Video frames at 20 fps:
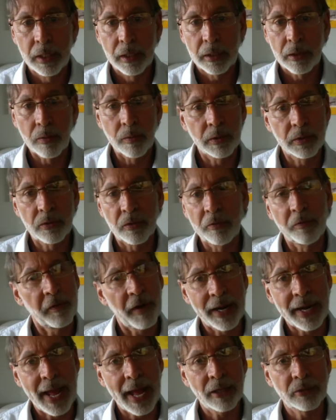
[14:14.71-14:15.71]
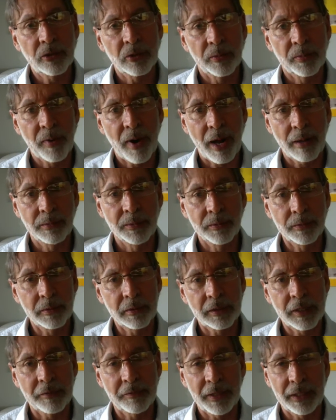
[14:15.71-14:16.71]
going through financial problems and
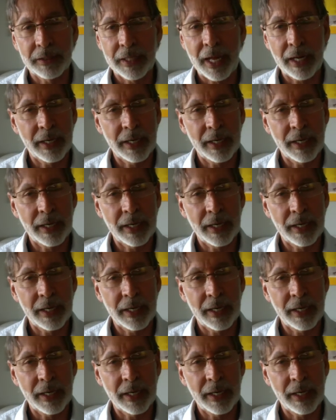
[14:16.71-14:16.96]
stuff like that.